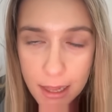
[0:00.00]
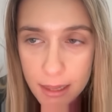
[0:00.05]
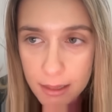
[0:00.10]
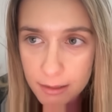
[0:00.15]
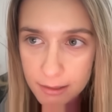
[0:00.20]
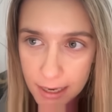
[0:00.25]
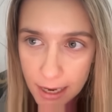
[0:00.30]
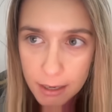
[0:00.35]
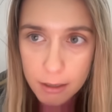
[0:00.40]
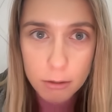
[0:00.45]

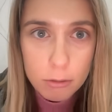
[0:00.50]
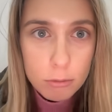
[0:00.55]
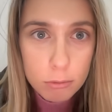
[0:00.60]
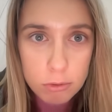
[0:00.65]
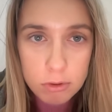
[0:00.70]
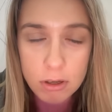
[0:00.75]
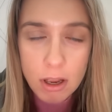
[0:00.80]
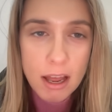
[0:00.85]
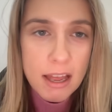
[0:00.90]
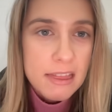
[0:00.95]
technical
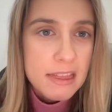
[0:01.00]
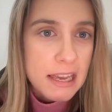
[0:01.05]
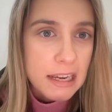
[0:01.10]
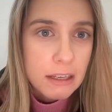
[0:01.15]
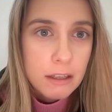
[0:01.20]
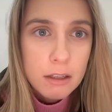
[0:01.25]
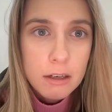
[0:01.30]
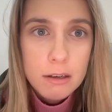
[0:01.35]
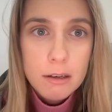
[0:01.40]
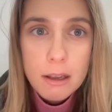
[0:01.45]
side that
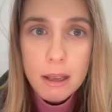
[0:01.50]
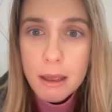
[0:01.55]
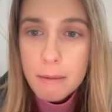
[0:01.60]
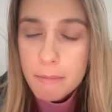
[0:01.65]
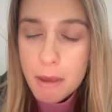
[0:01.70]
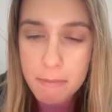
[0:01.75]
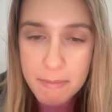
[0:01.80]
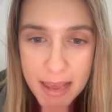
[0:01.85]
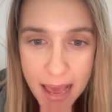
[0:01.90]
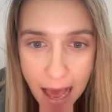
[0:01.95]
can
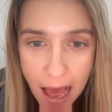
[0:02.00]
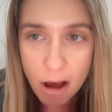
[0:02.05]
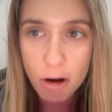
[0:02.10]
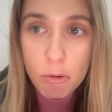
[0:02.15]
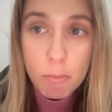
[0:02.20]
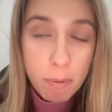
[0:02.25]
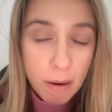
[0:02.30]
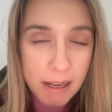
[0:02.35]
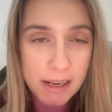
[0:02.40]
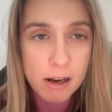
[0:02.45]
maybe
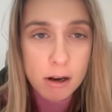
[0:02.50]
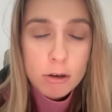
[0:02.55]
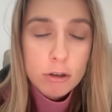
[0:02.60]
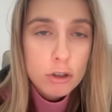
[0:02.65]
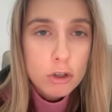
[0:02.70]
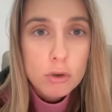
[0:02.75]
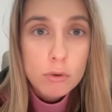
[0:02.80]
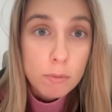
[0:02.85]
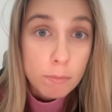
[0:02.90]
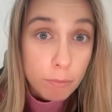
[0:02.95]
outplay
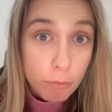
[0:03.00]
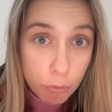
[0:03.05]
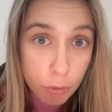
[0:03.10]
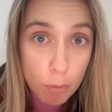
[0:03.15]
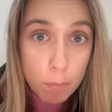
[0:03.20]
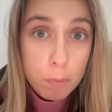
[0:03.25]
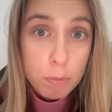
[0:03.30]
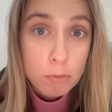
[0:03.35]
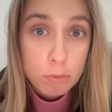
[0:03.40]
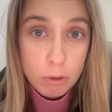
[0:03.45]
Arsenal in
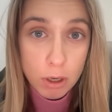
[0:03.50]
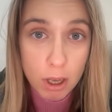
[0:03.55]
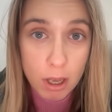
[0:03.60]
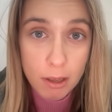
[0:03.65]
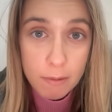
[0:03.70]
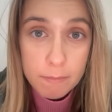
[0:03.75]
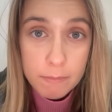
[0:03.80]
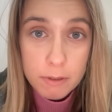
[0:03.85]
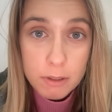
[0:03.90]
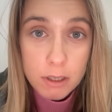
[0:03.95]
football terms.